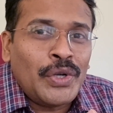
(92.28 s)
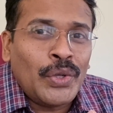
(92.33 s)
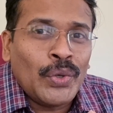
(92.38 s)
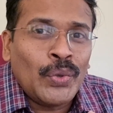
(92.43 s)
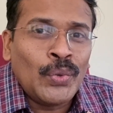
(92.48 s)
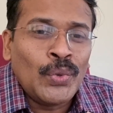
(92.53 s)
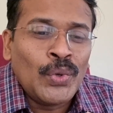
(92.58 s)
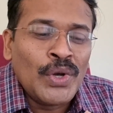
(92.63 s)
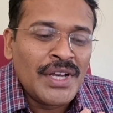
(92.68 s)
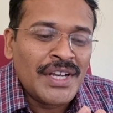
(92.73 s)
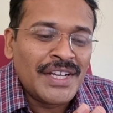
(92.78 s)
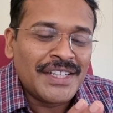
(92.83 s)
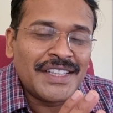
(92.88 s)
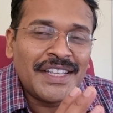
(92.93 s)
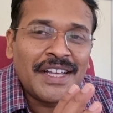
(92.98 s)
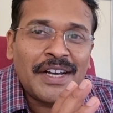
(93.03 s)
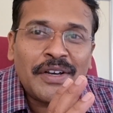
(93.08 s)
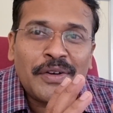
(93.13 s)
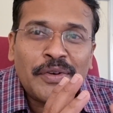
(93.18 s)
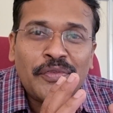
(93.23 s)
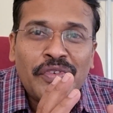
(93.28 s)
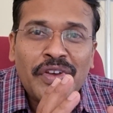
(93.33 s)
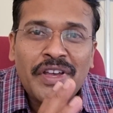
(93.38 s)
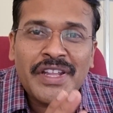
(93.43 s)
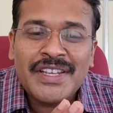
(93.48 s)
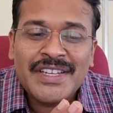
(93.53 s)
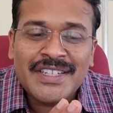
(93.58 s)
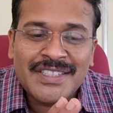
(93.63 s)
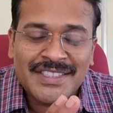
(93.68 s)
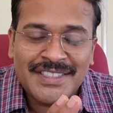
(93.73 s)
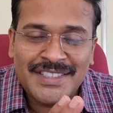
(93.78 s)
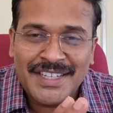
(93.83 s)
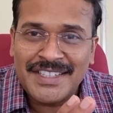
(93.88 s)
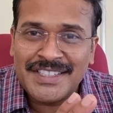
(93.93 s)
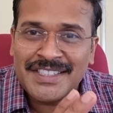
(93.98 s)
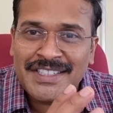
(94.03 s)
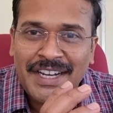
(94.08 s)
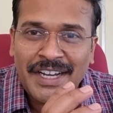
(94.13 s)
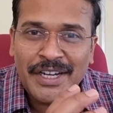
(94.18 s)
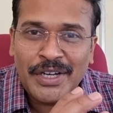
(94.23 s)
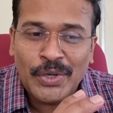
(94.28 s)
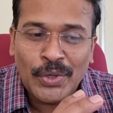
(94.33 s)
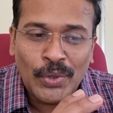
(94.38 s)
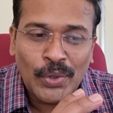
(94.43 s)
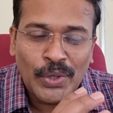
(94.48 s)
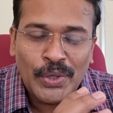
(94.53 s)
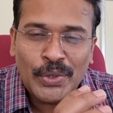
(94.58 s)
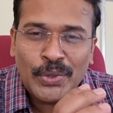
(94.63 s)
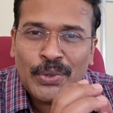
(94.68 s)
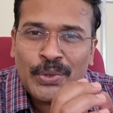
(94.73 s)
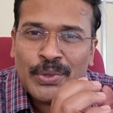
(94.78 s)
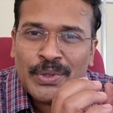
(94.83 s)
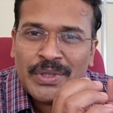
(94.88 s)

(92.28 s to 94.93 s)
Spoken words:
to the various things I told you,